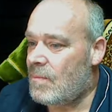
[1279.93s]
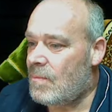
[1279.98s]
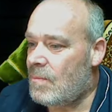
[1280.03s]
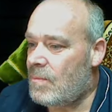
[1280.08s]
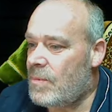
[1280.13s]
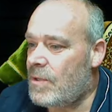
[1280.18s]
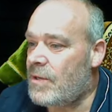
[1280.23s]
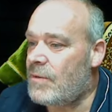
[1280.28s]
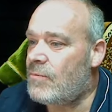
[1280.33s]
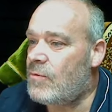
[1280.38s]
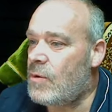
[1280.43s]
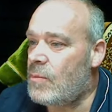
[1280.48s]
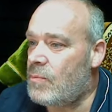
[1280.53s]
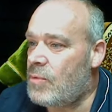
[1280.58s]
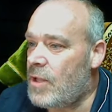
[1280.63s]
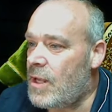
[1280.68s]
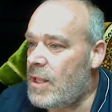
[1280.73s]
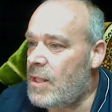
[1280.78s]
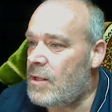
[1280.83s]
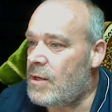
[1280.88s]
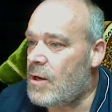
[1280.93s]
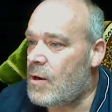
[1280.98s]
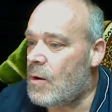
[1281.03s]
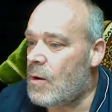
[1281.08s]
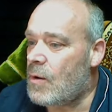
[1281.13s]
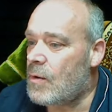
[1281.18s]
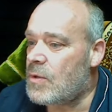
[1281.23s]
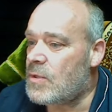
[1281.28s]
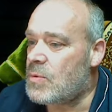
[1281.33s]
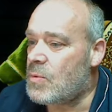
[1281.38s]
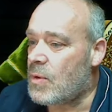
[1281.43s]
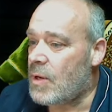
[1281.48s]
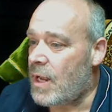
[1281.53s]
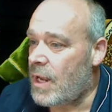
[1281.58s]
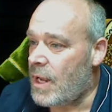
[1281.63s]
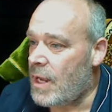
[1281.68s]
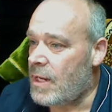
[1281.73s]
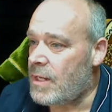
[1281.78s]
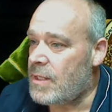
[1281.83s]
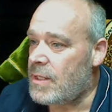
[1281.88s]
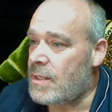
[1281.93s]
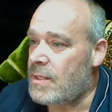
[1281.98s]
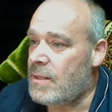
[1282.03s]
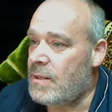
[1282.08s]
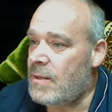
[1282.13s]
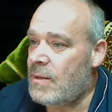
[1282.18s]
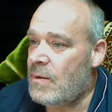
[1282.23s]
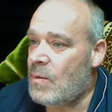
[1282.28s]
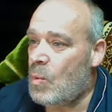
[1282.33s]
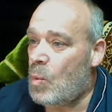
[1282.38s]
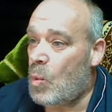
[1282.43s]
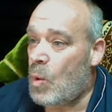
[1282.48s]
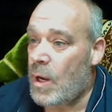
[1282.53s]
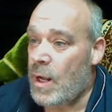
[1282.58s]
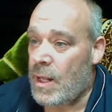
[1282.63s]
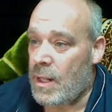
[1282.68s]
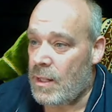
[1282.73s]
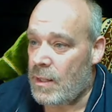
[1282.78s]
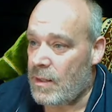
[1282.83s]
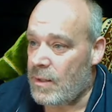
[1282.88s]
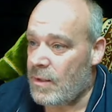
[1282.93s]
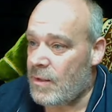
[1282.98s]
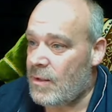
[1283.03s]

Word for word: But if we play the cards we're handed well,